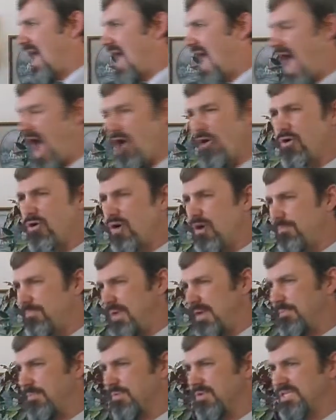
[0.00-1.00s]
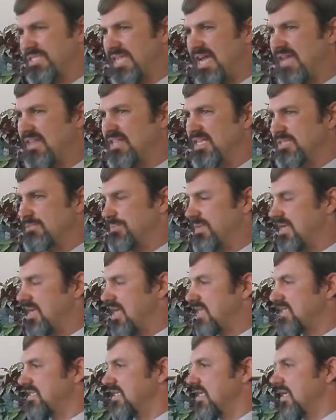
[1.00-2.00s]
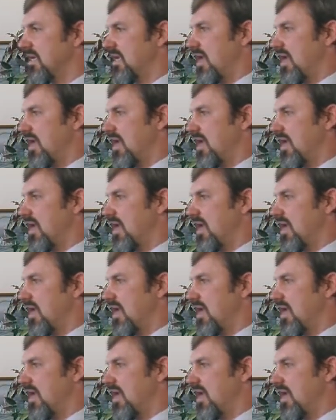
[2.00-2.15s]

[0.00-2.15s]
How could people say this? Because